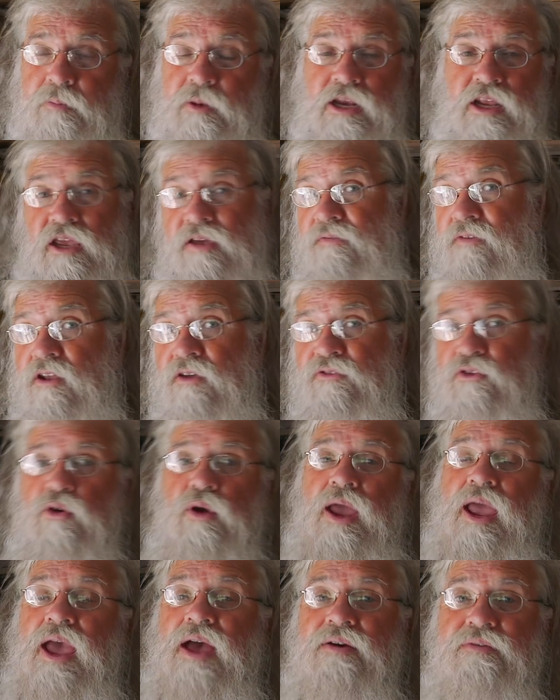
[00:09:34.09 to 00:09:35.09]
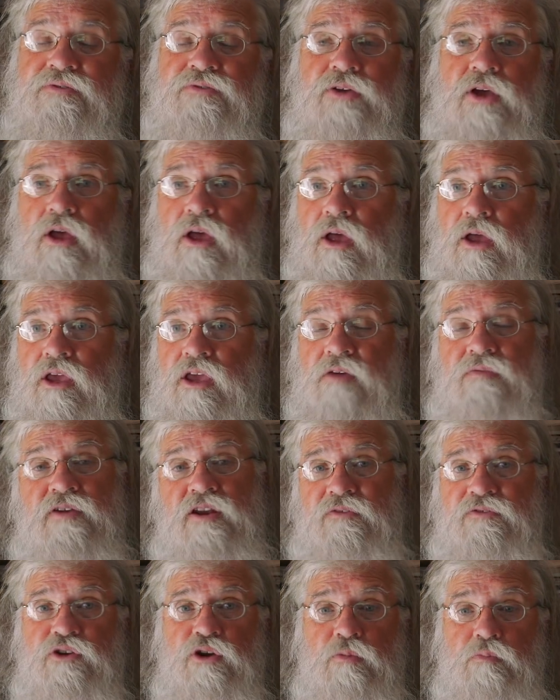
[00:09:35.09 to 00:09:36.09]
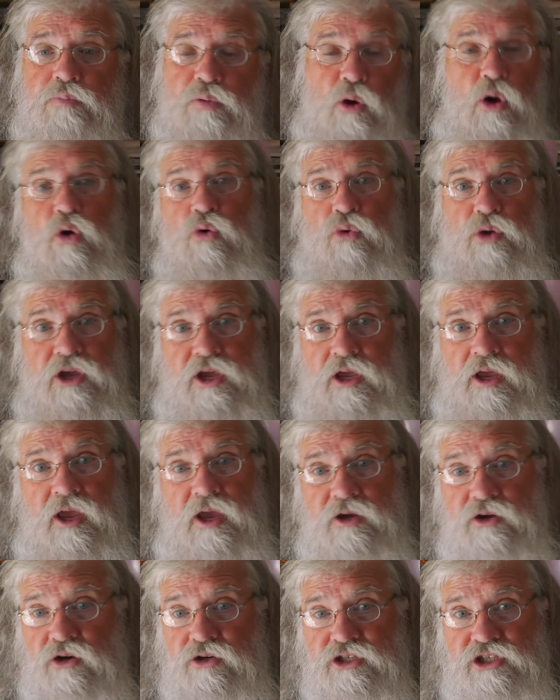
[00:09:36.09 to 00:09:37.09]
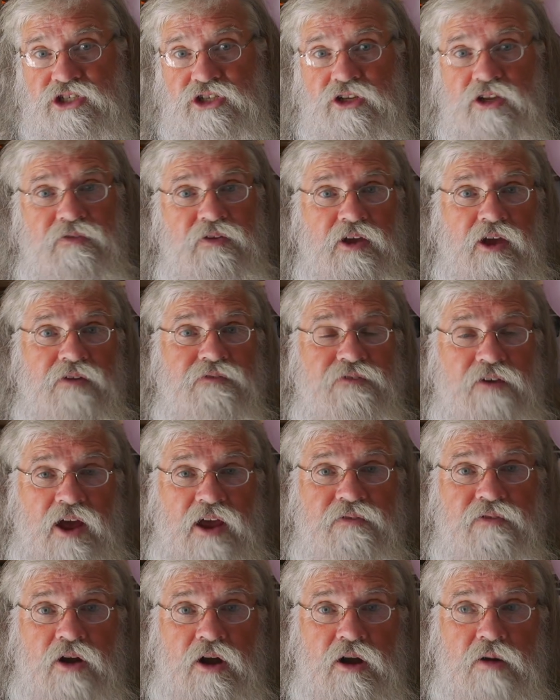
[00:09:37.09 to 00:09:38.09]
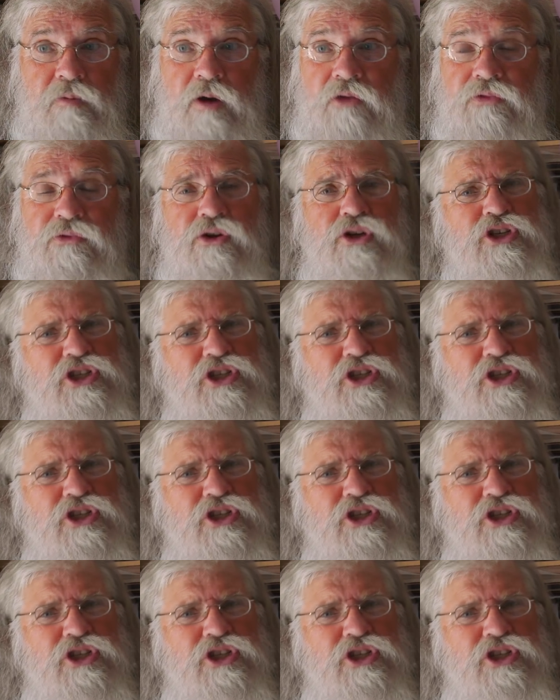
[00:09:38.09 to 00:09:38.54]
I mean, even if you're broke and you're just living on $500 a month,